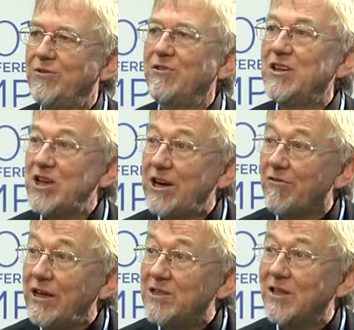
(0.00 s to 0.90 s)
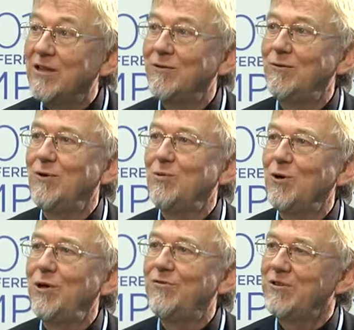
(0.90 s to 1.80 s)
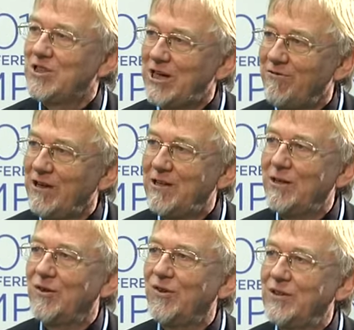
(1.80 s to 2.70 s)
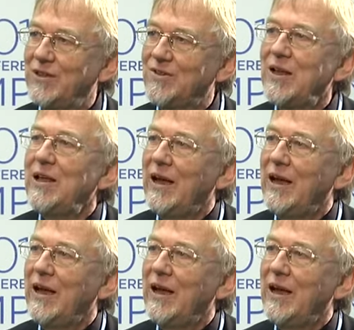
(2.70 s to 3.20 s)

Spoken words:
regenerating the world, regenerating our cities.